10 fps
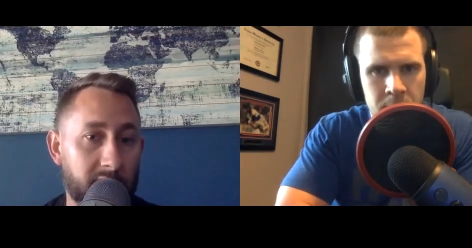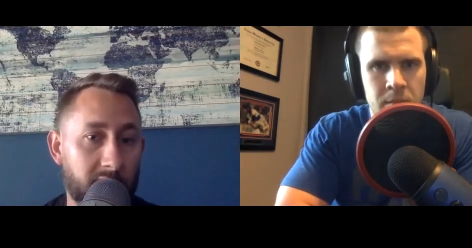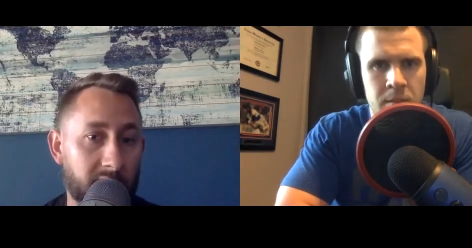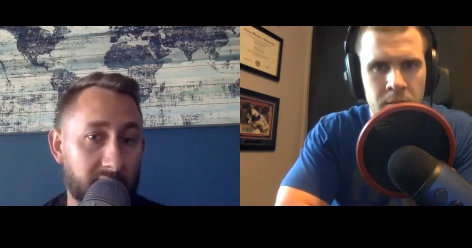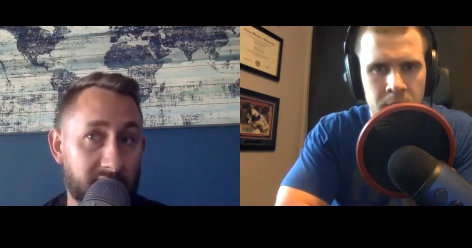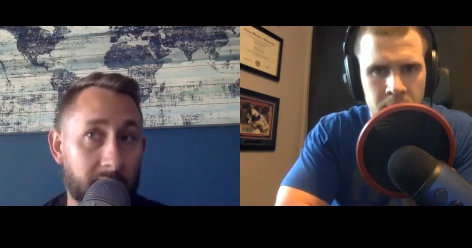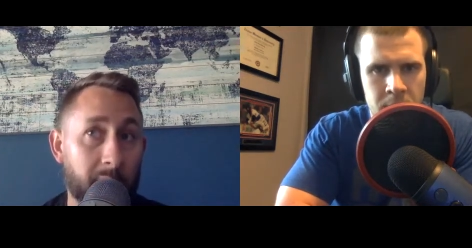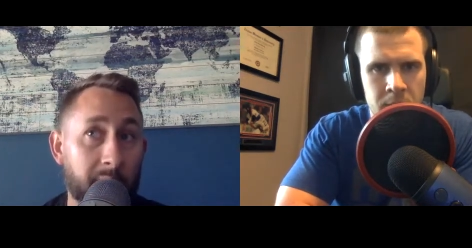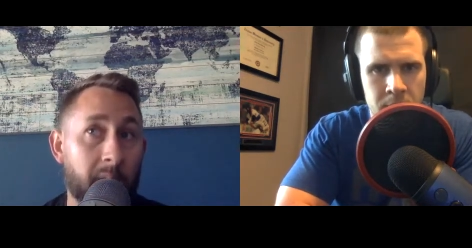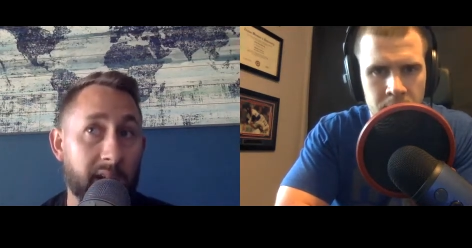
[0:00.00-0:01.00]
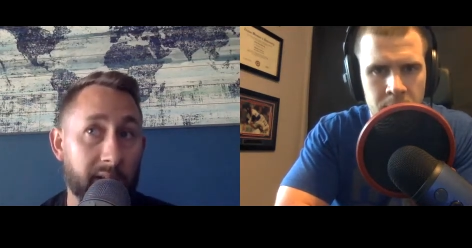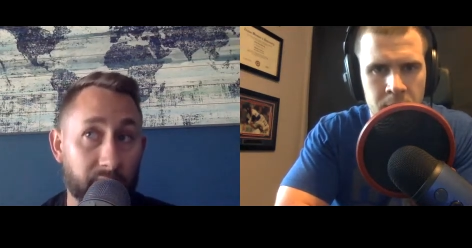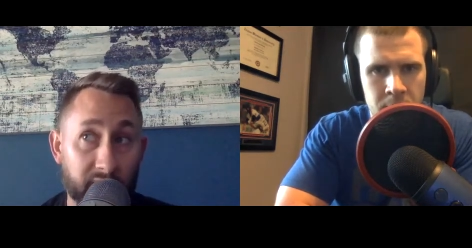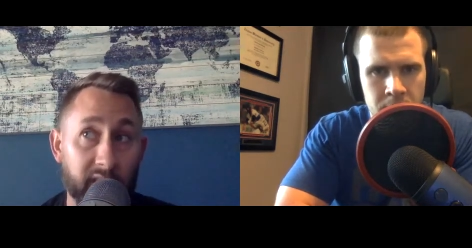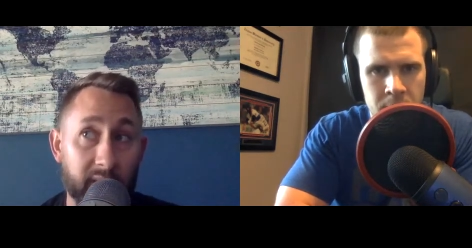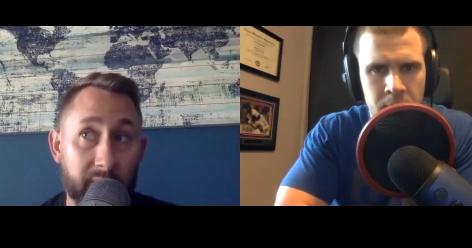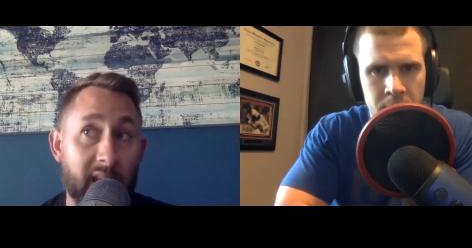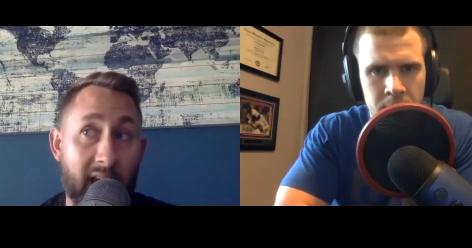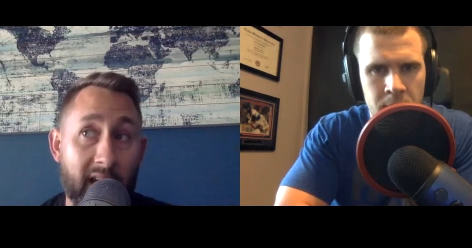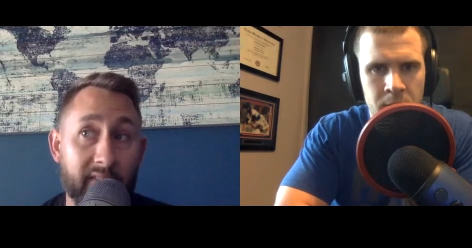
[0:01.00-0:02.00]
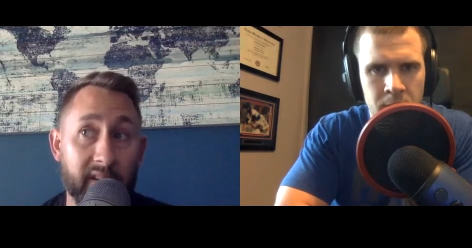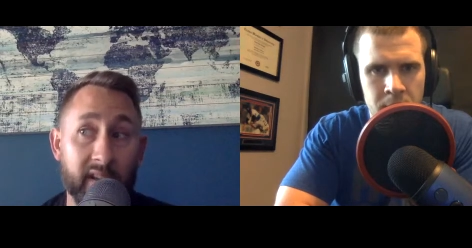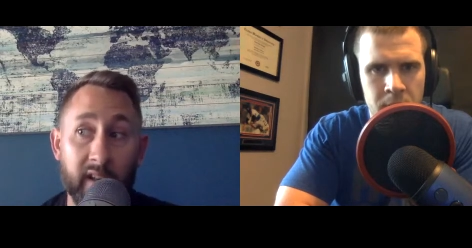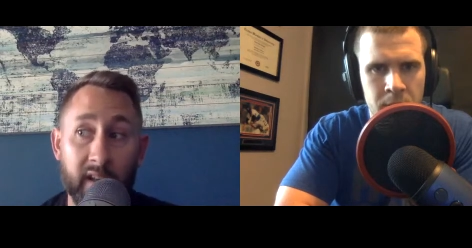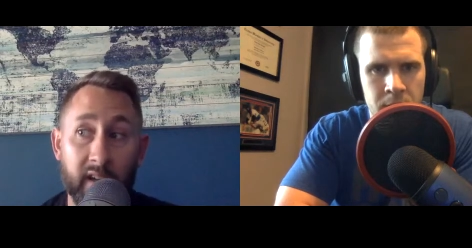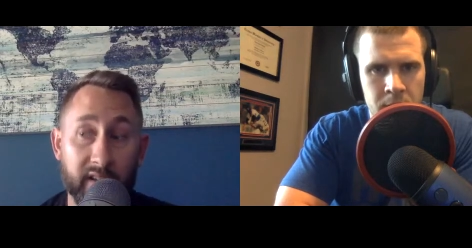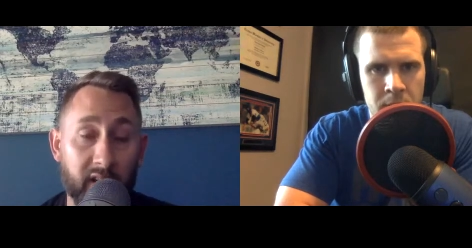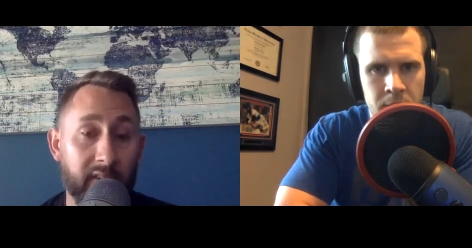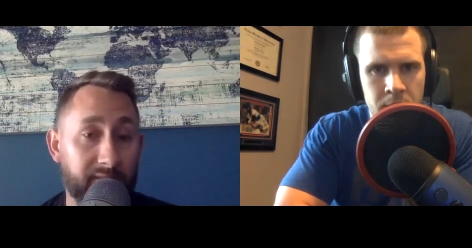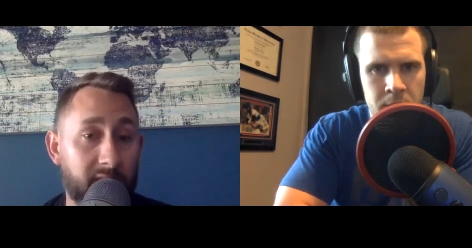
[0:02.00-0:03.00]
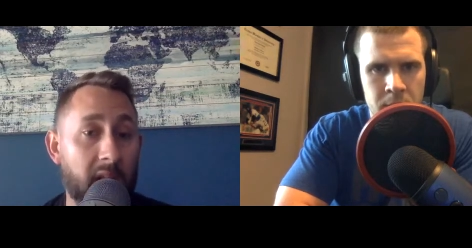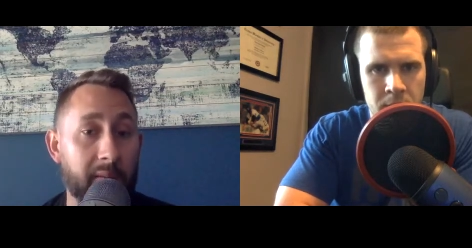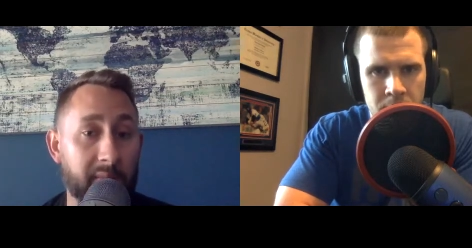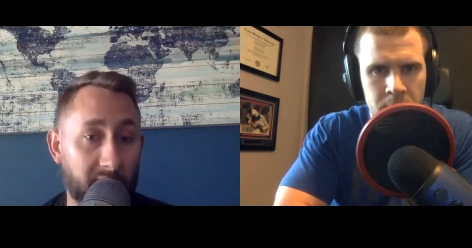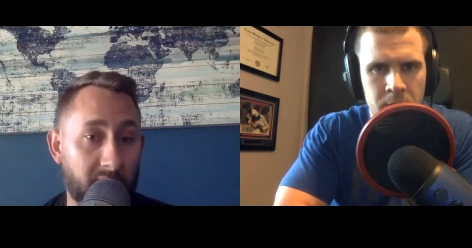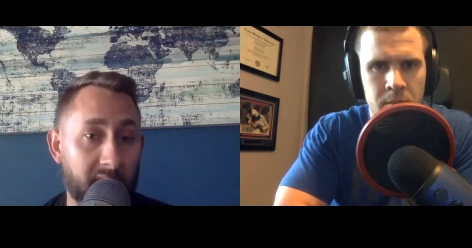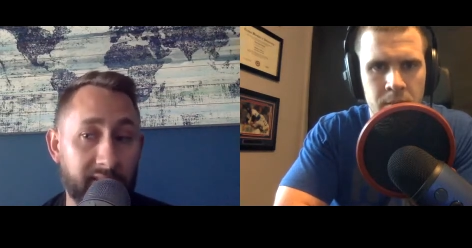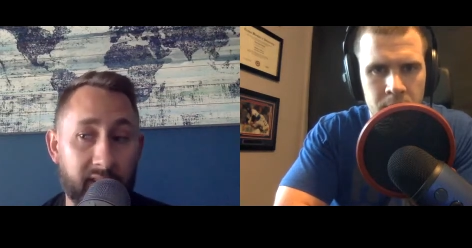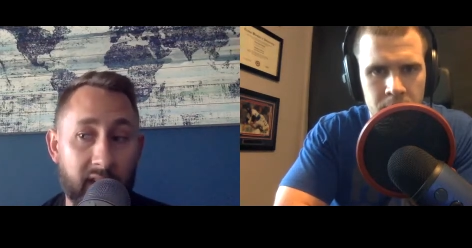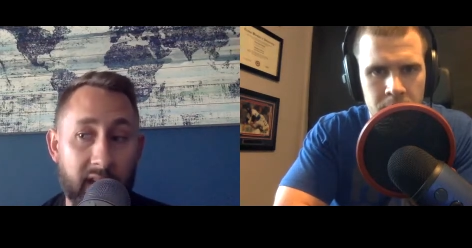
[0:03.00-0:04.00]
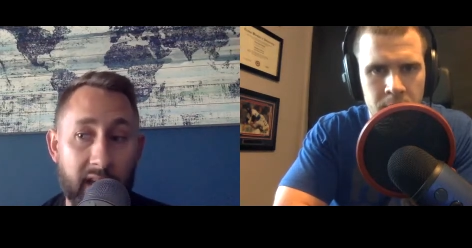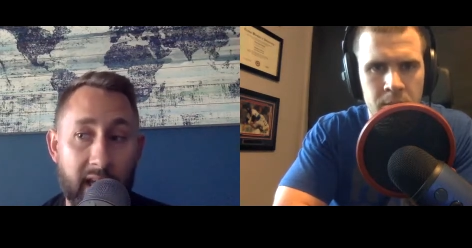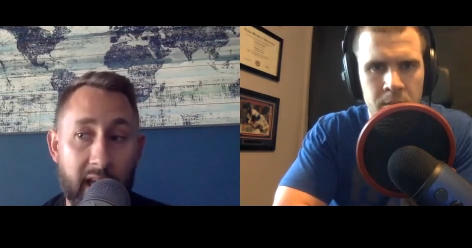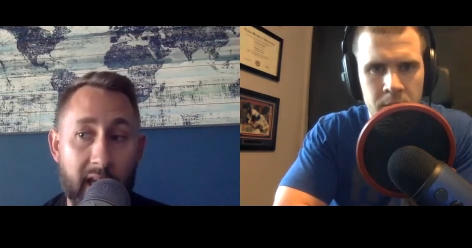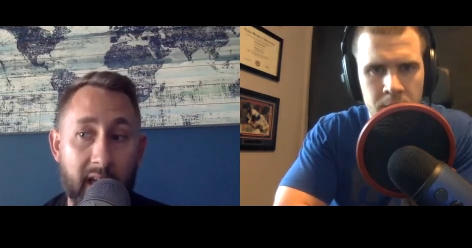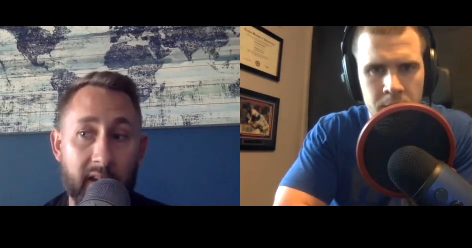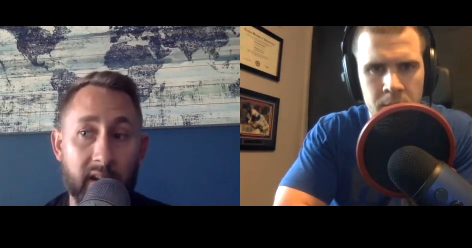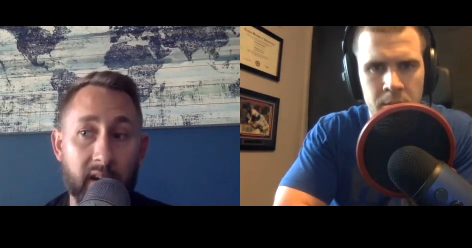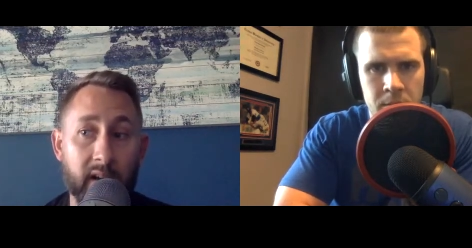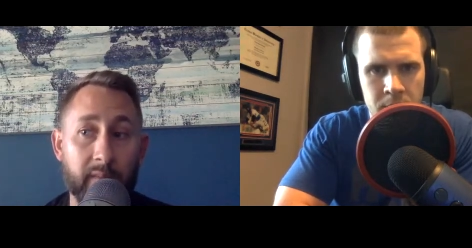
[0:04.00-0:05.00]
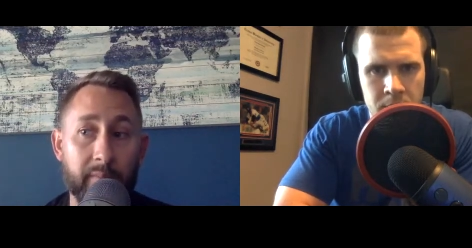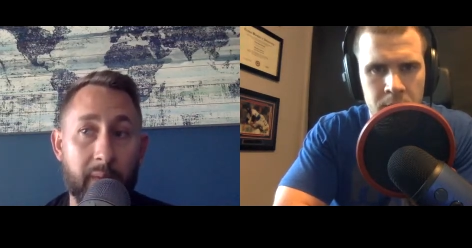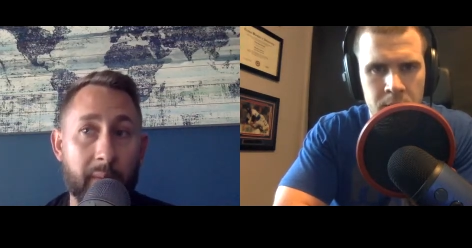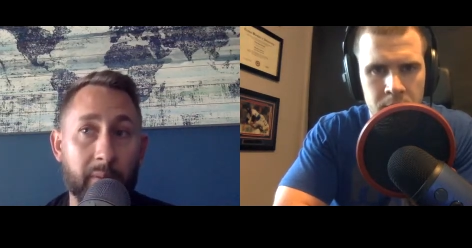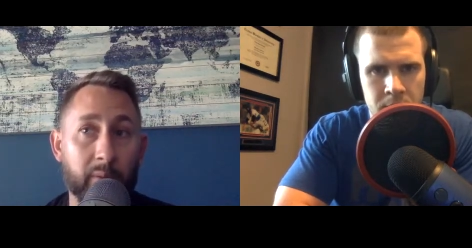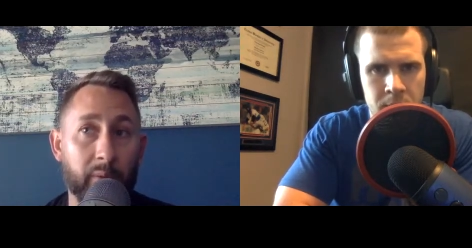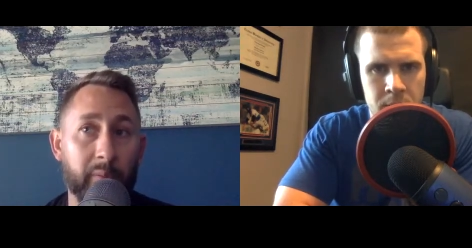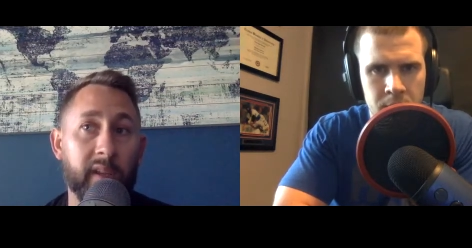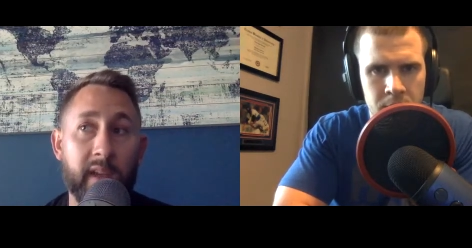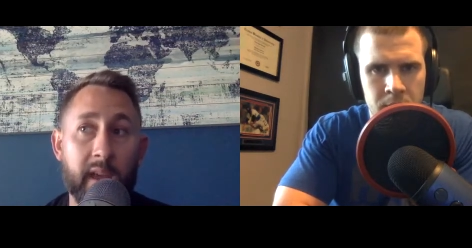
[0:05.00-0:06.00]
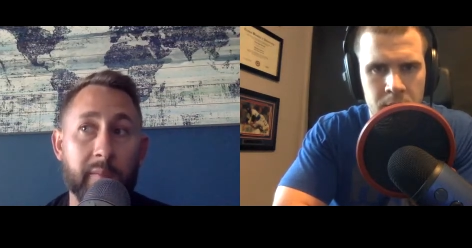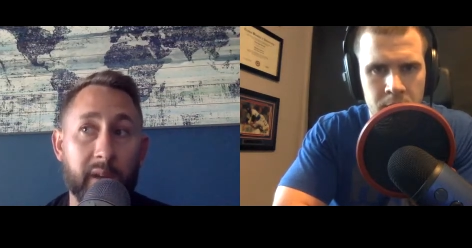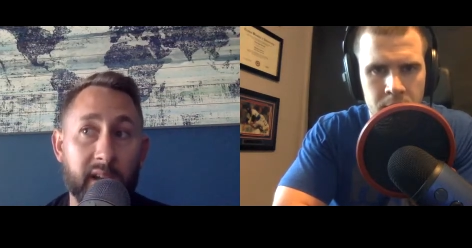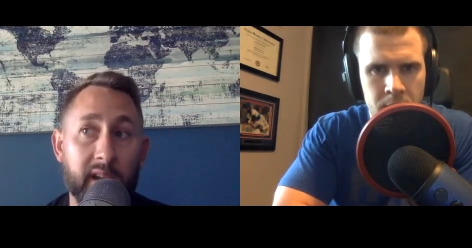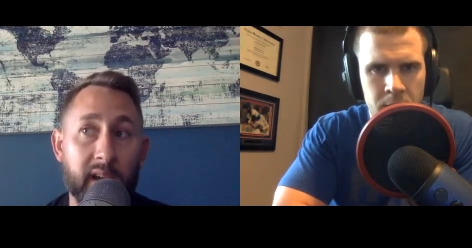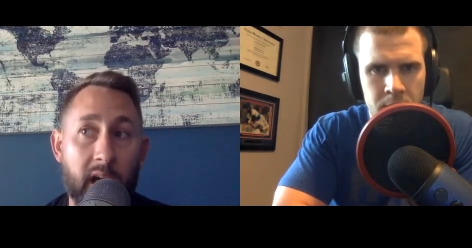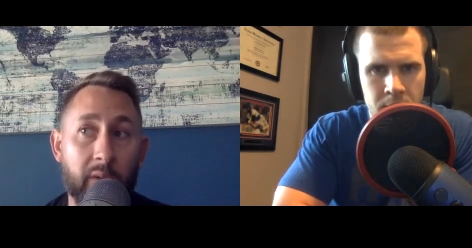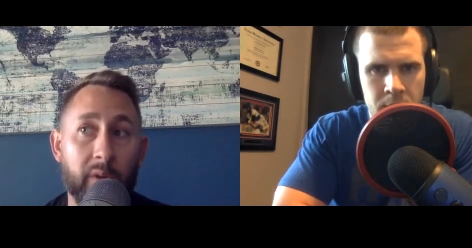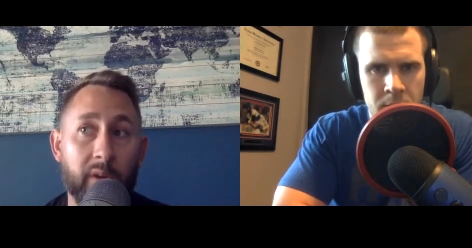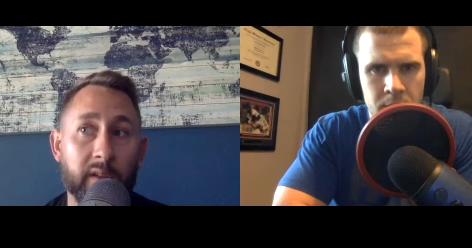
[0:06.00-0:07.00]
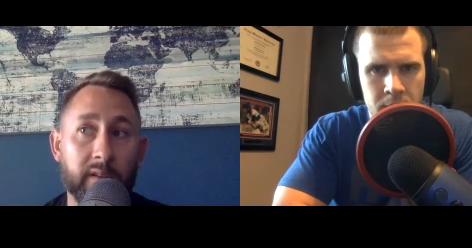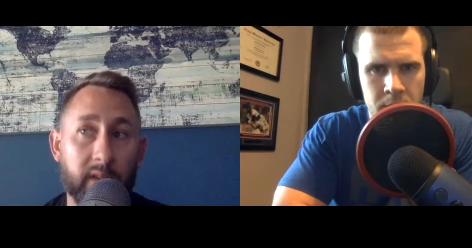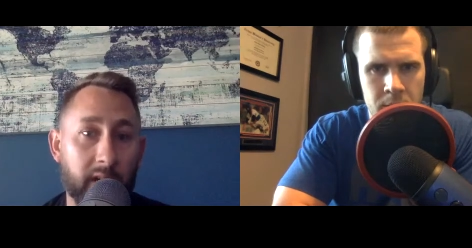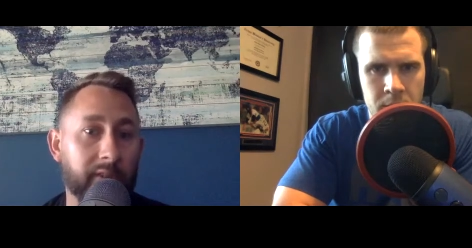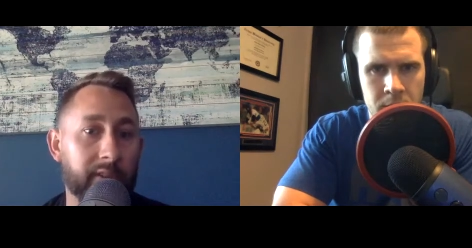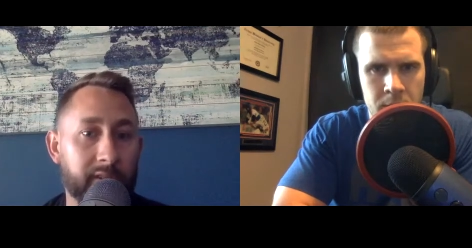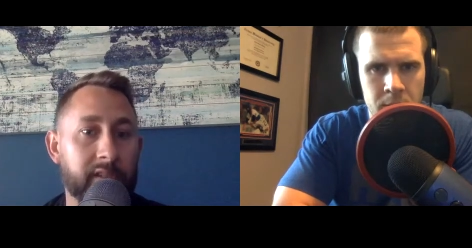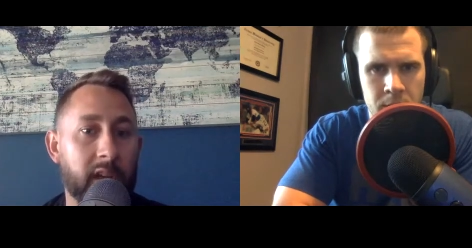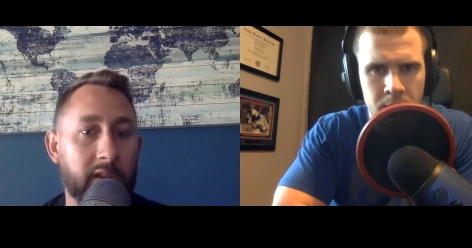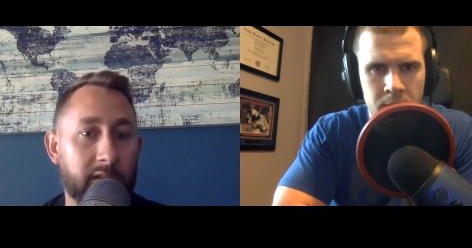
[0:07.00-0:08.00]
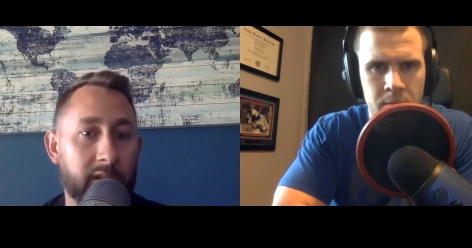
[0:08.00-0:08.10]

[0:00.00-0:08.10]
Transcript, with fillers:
Speaker 1: Like someone might really be having a tough time in life and a member will be like, hey, Mike, I want to cover their session,